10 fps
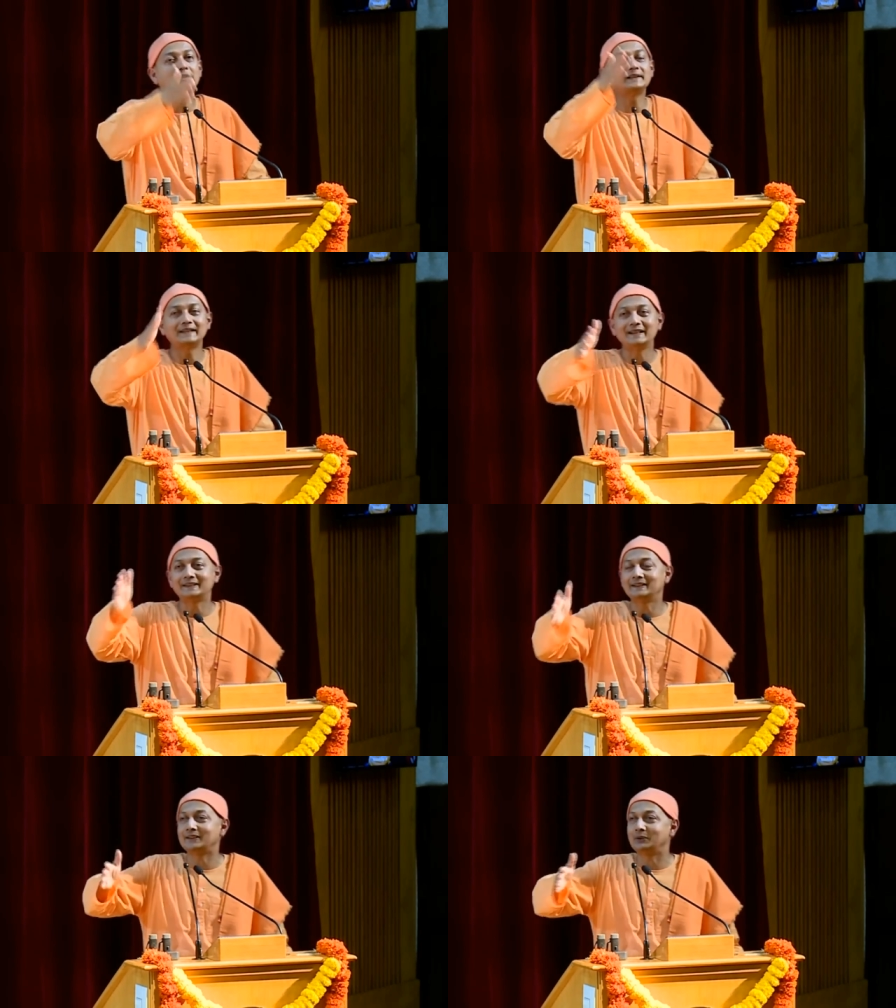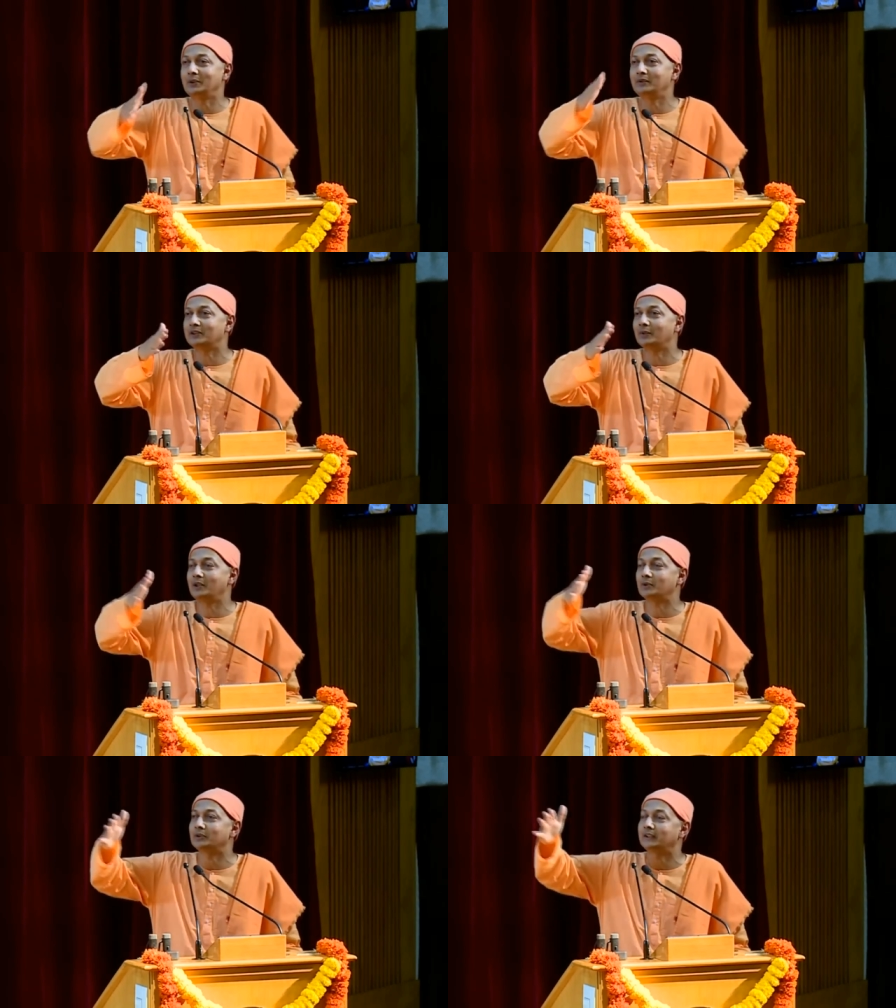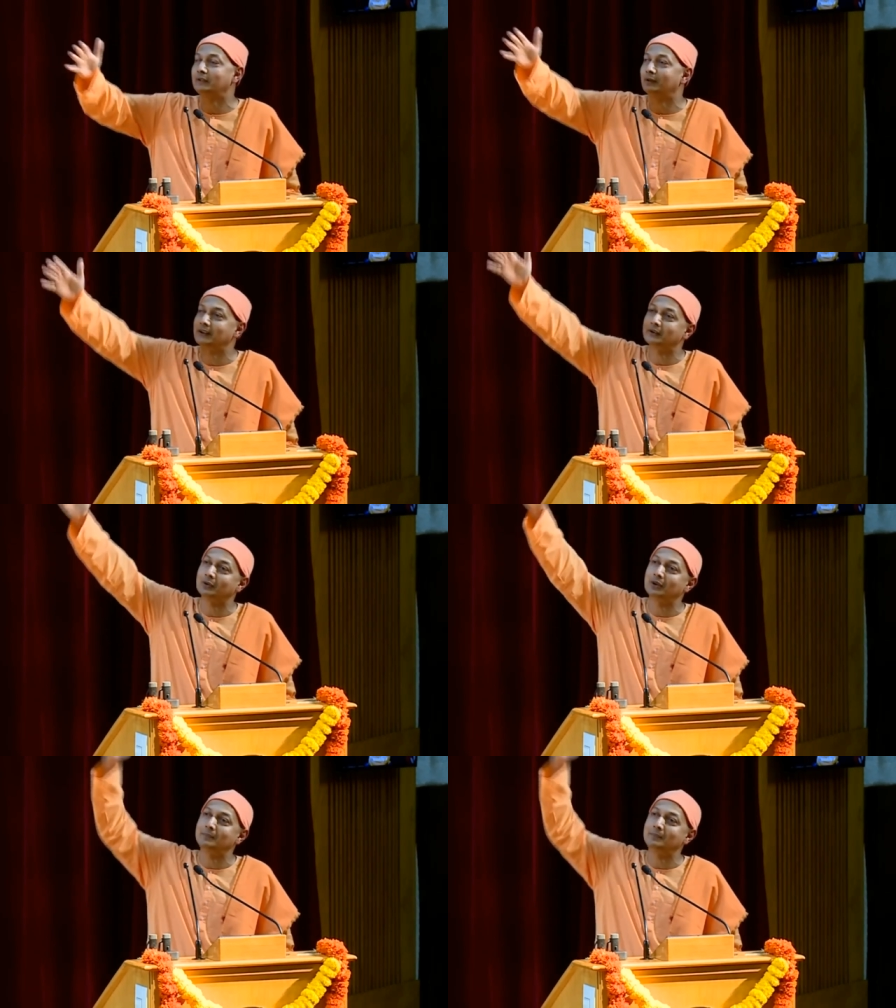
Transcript: the things in this universe, 1, 2, 3, 4 and so on,